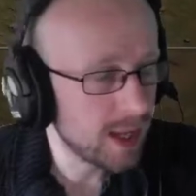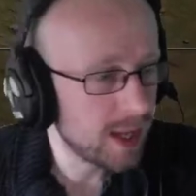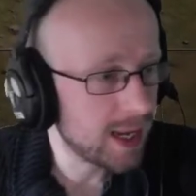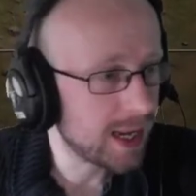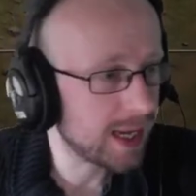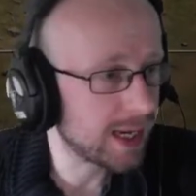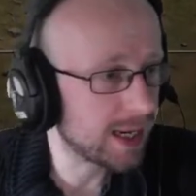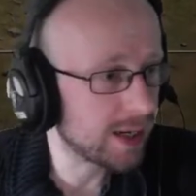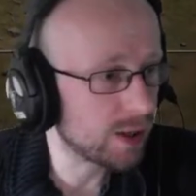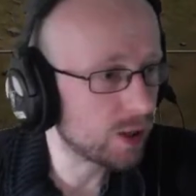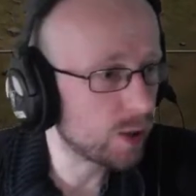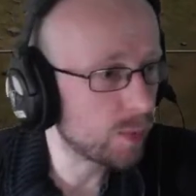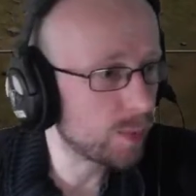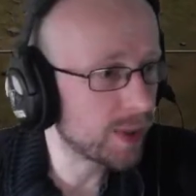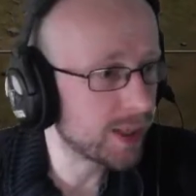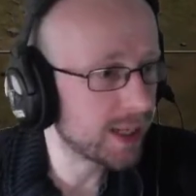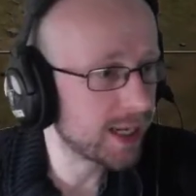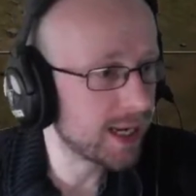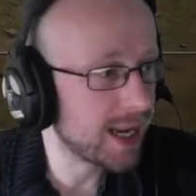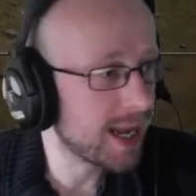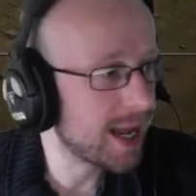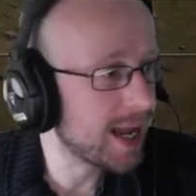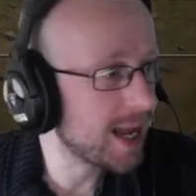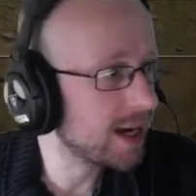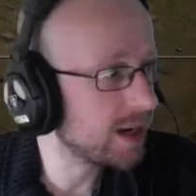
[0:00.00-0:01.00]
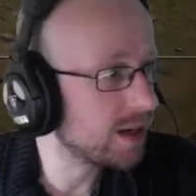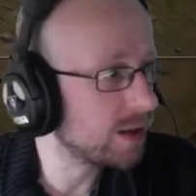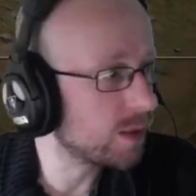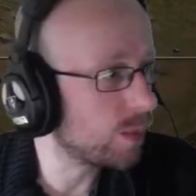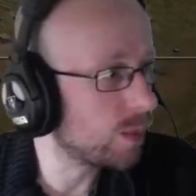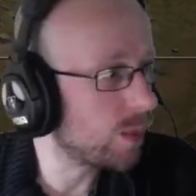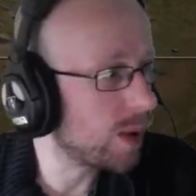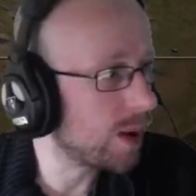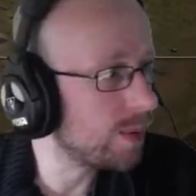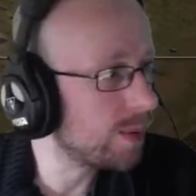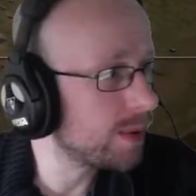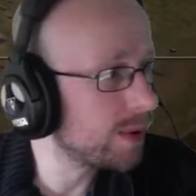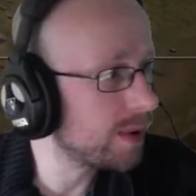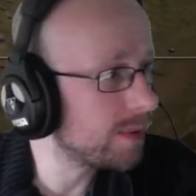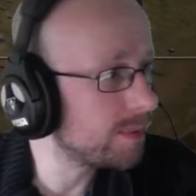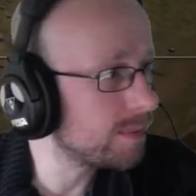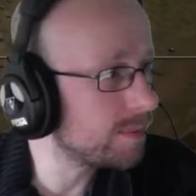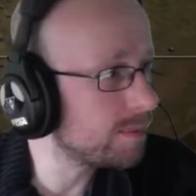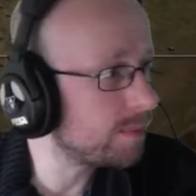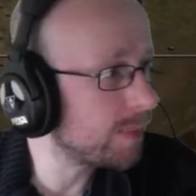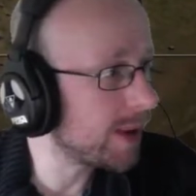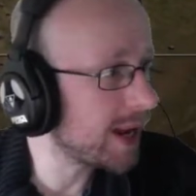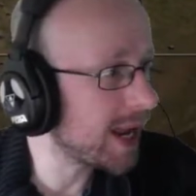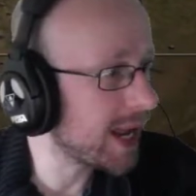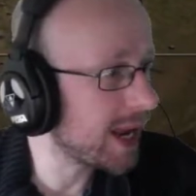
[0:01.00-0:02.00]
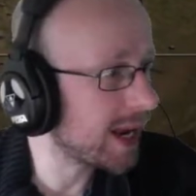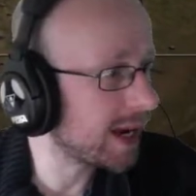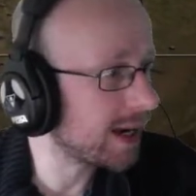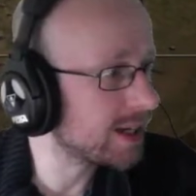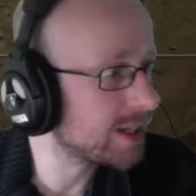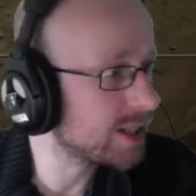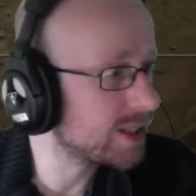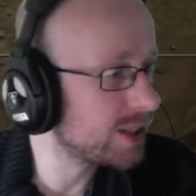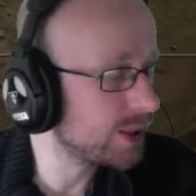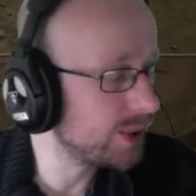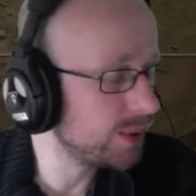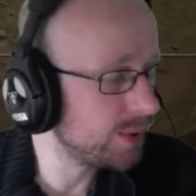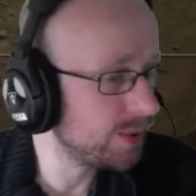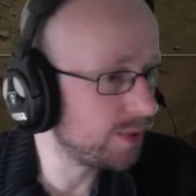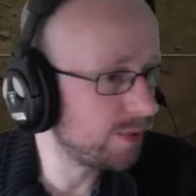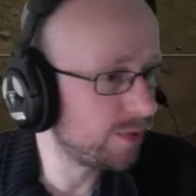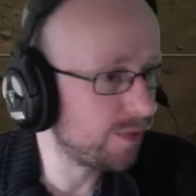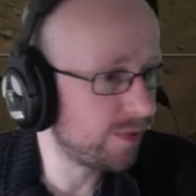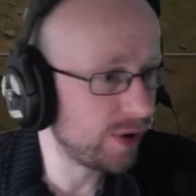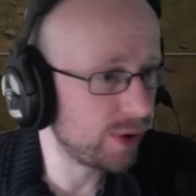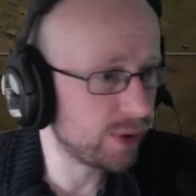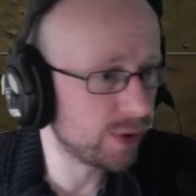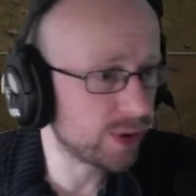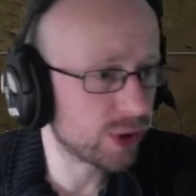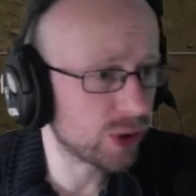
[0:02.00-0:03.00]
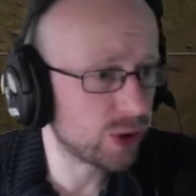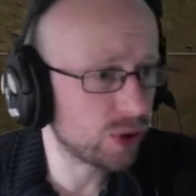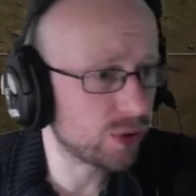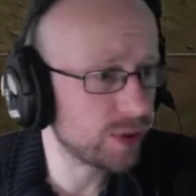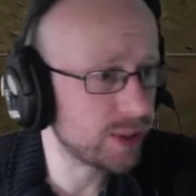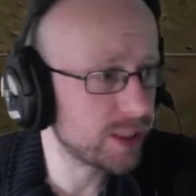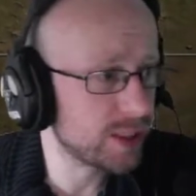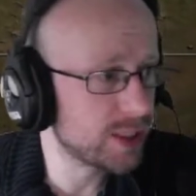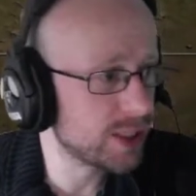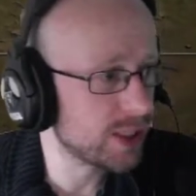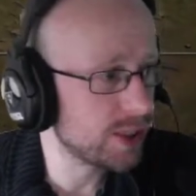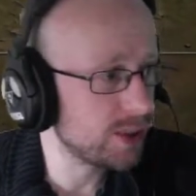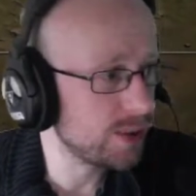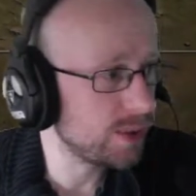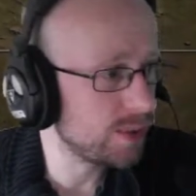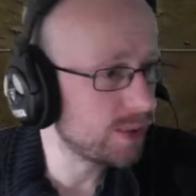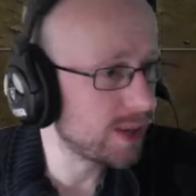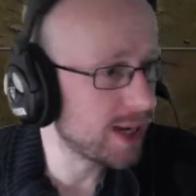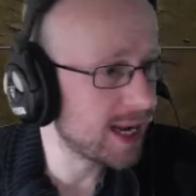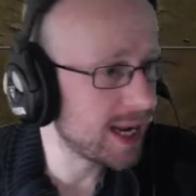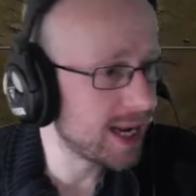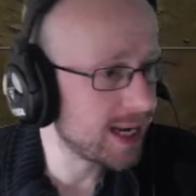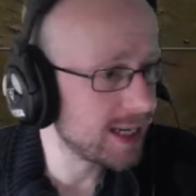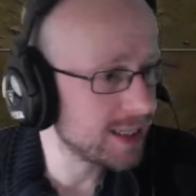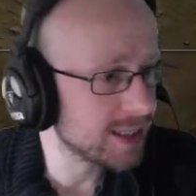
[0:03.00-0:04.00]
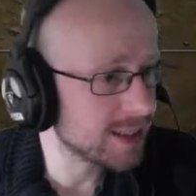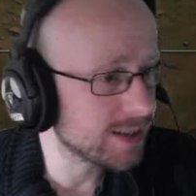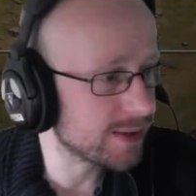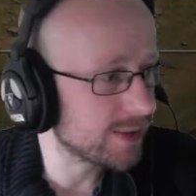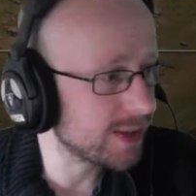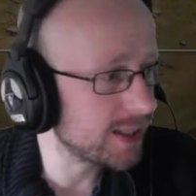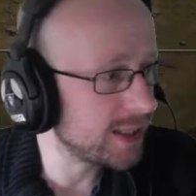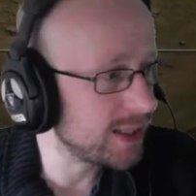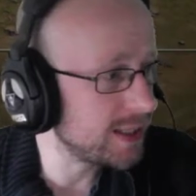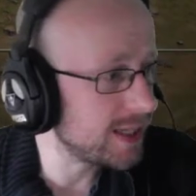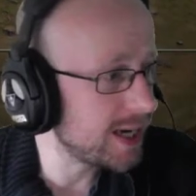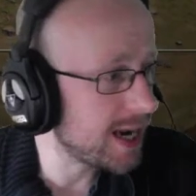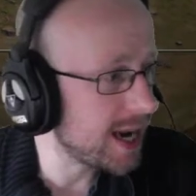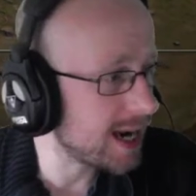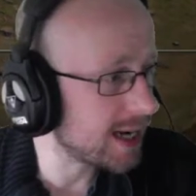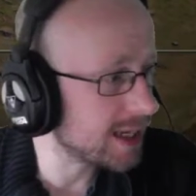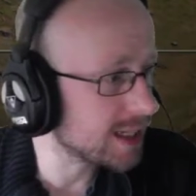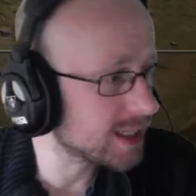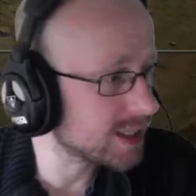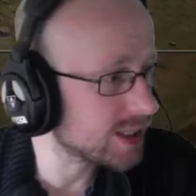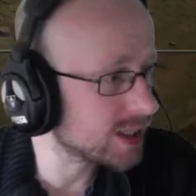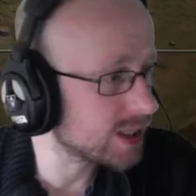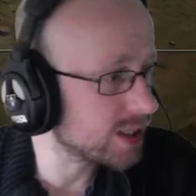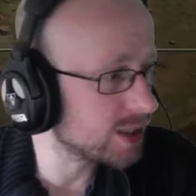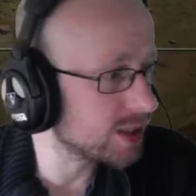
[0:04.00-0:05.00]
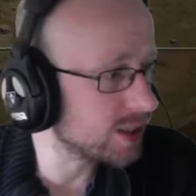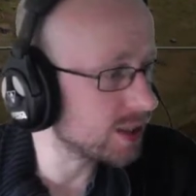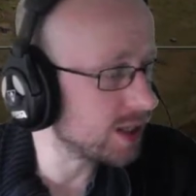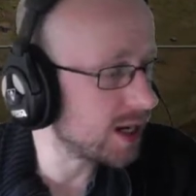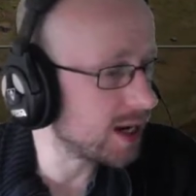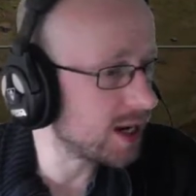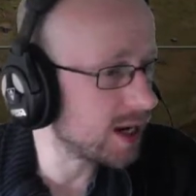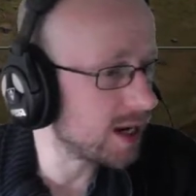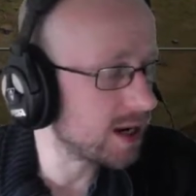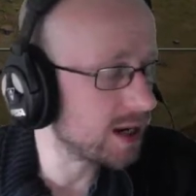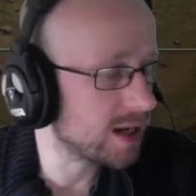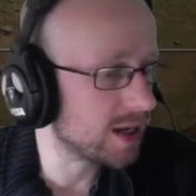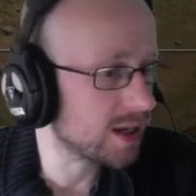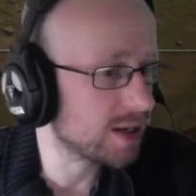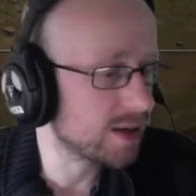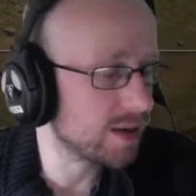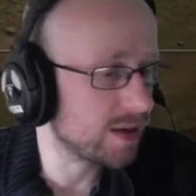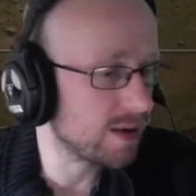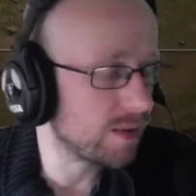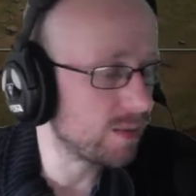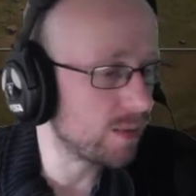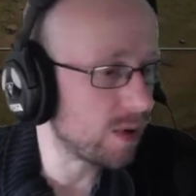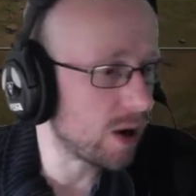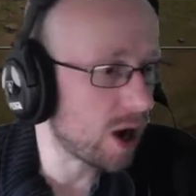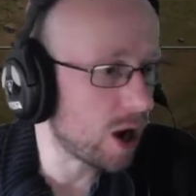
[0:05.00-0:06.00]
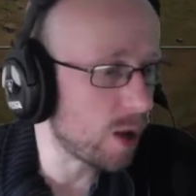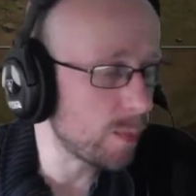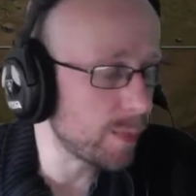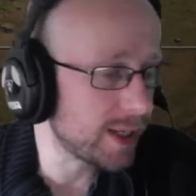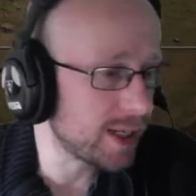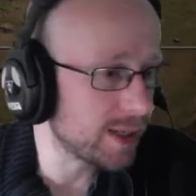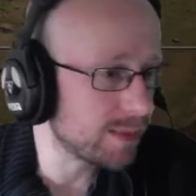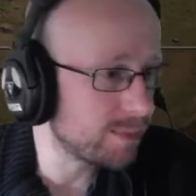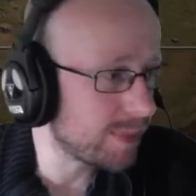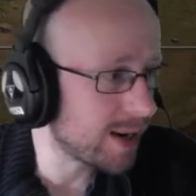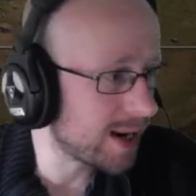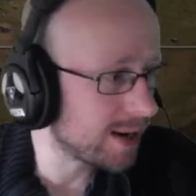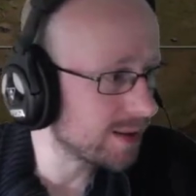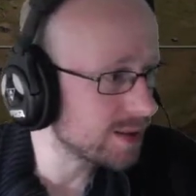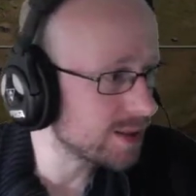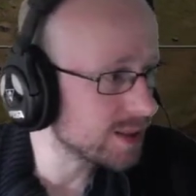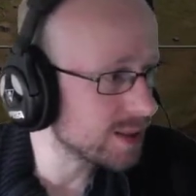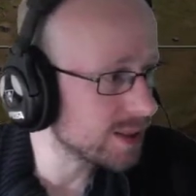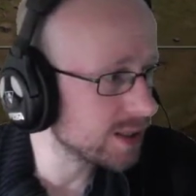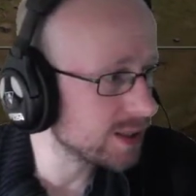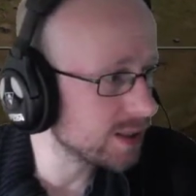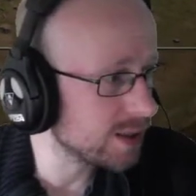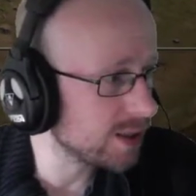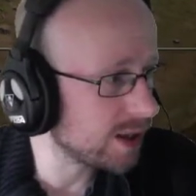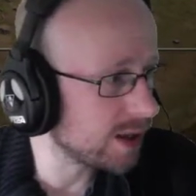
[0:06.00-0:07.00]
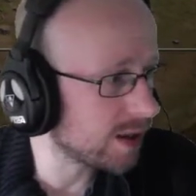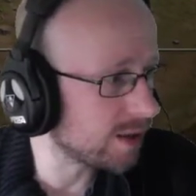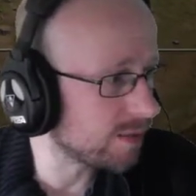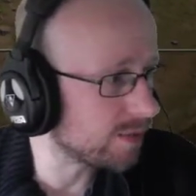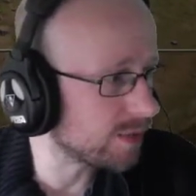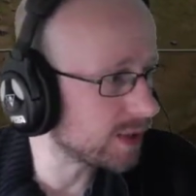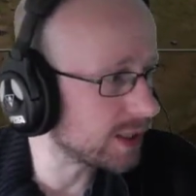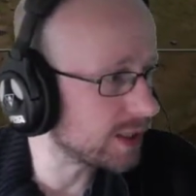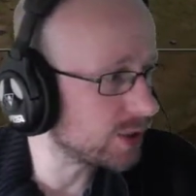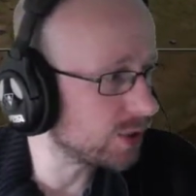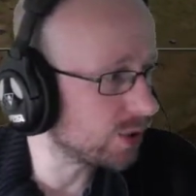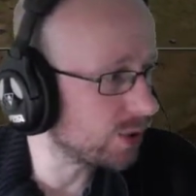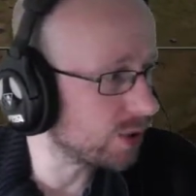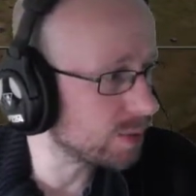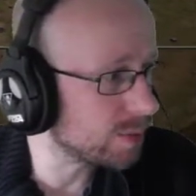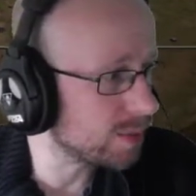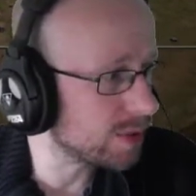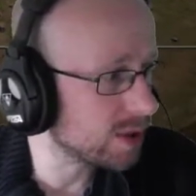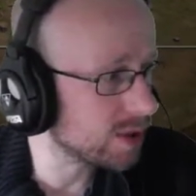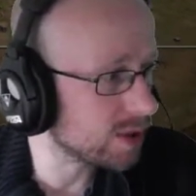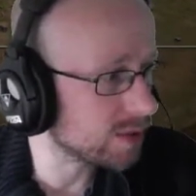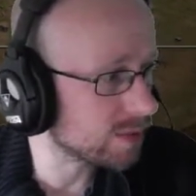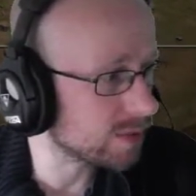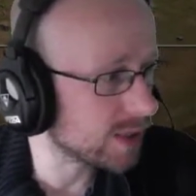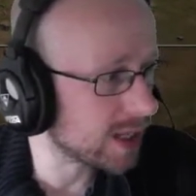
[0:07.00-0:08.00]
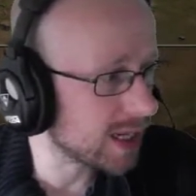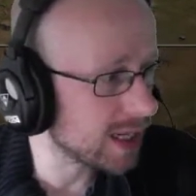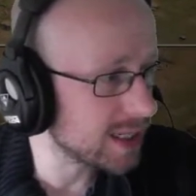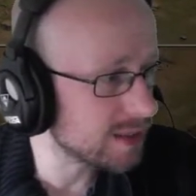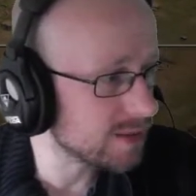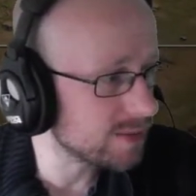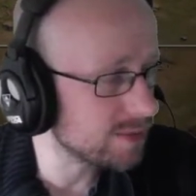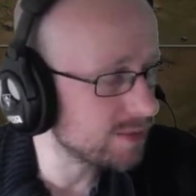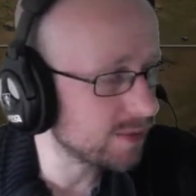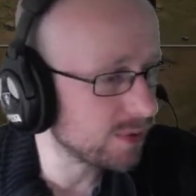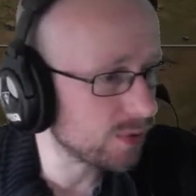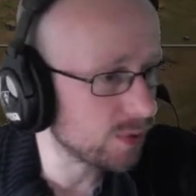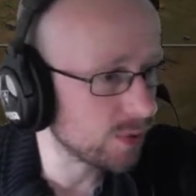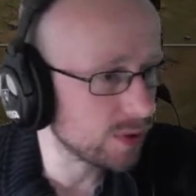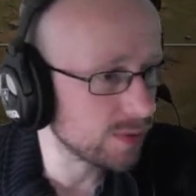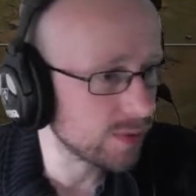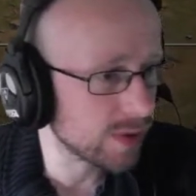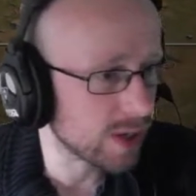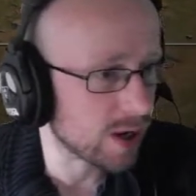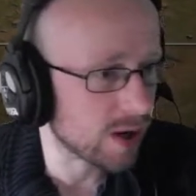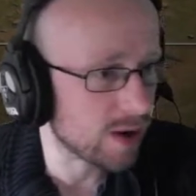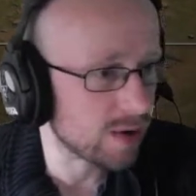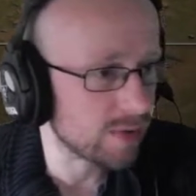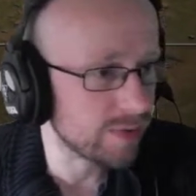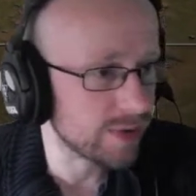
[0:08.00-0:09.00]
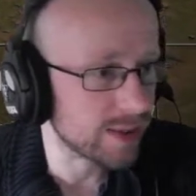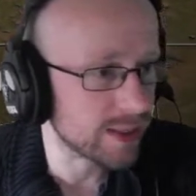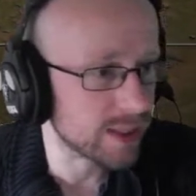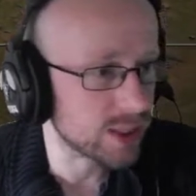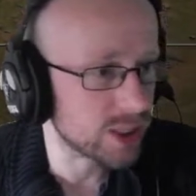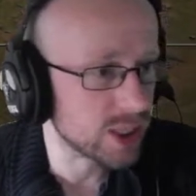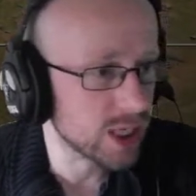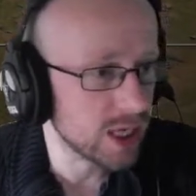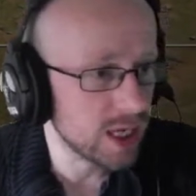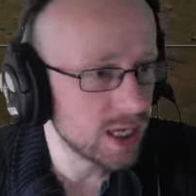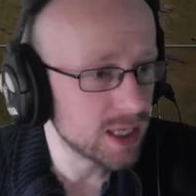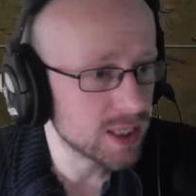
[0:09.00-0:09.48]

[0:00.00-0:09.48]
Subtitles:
Hello everybody and welcome back to Field of Glory 2 and the next army comparison of the Tournament of the Rise and Fall of Carthage.